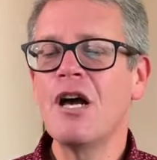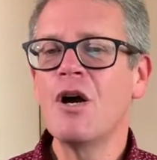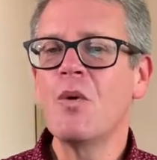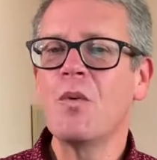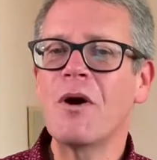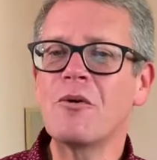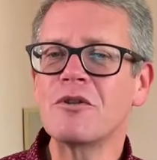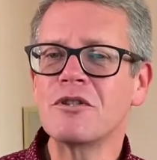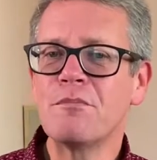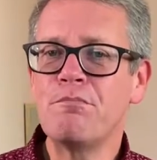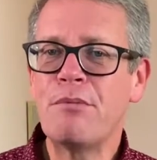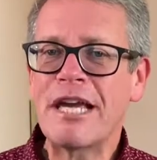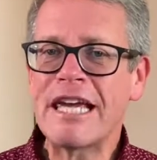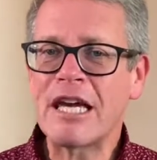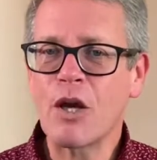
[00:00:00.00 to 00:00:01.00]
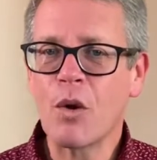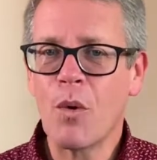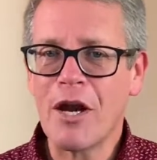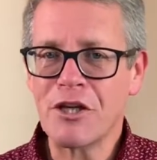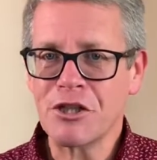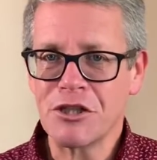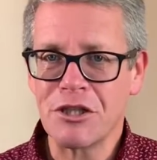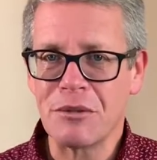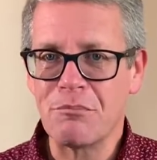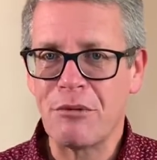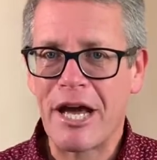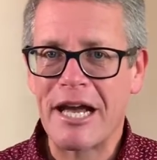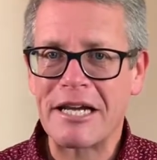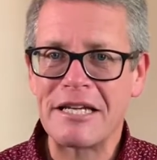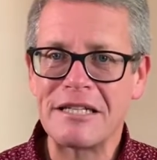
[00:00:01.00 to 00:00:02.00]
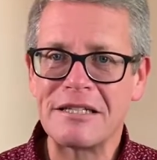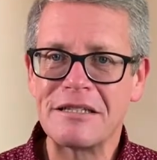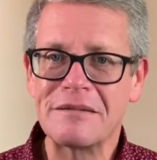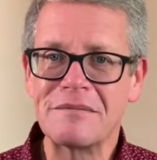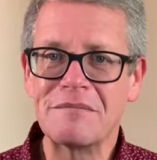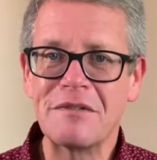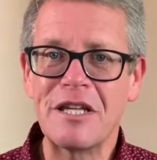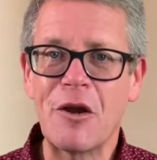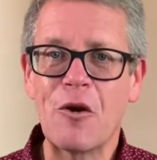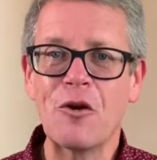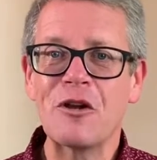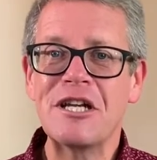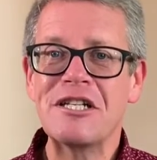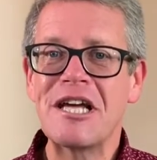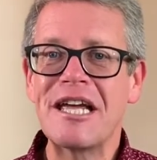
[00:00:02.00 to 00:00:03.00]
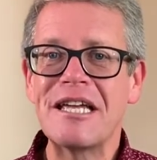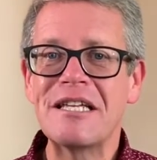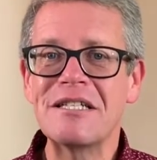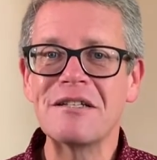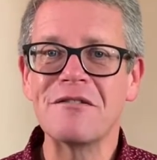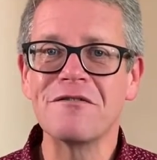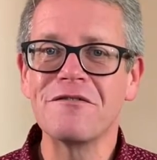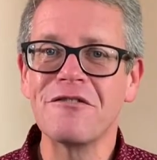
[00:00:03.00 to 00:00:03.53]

Well, it was a big question back in the early days of,